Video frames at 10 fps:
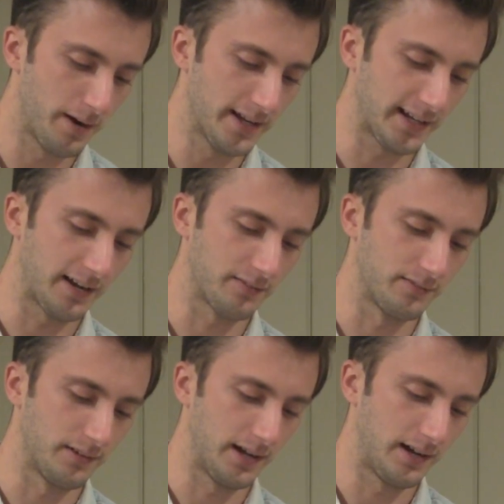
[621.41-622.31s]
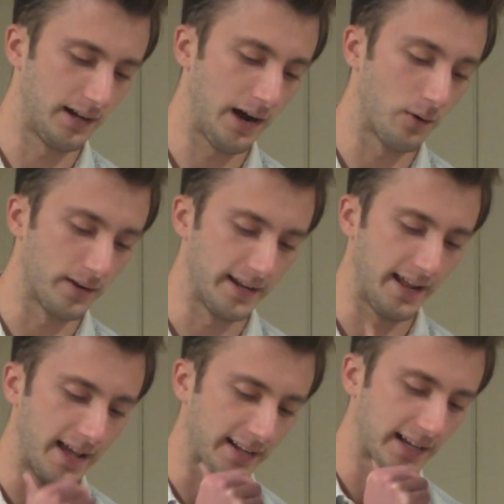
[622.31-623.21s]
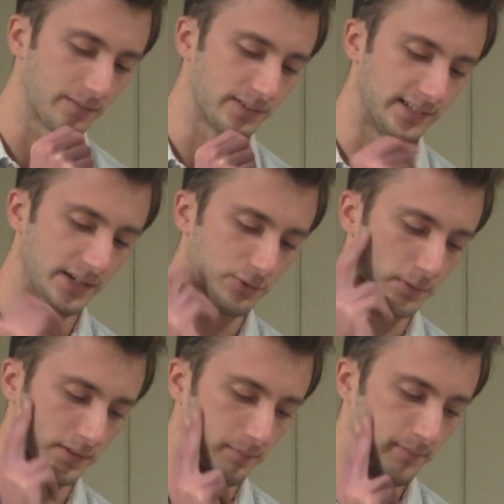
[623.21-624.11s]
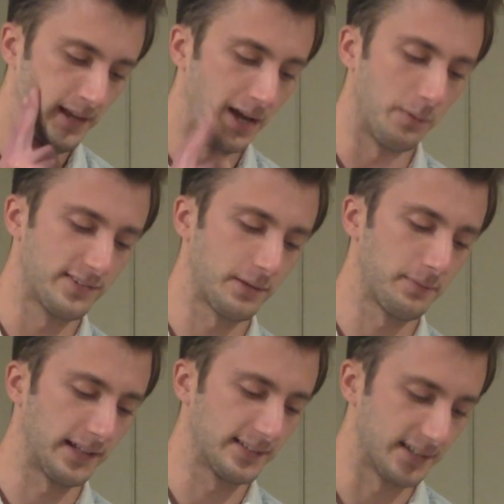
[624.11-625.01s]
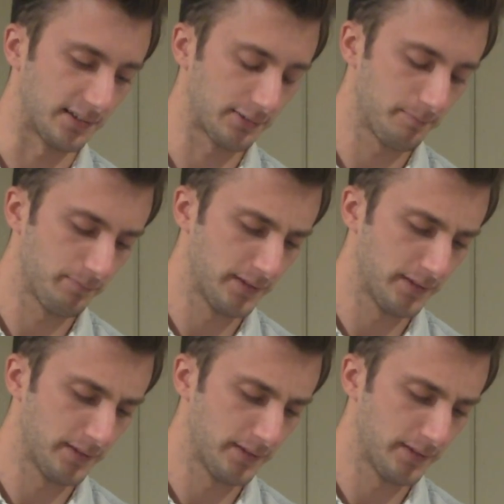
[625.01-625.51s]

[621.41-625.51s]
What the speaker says: Mike out and had a conversation with him. It went something like this.